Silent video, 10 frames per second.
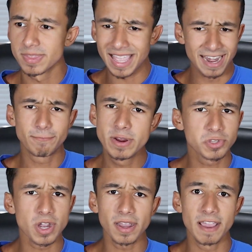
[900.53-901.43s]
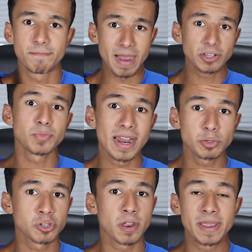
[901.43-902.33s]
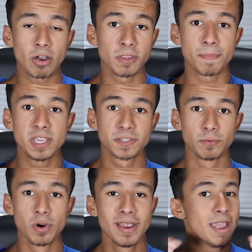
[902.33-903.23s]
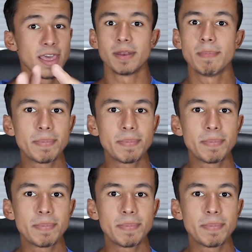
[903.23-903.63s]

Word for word: And if we were talking, if Miles Morales was coming out on the PS4, then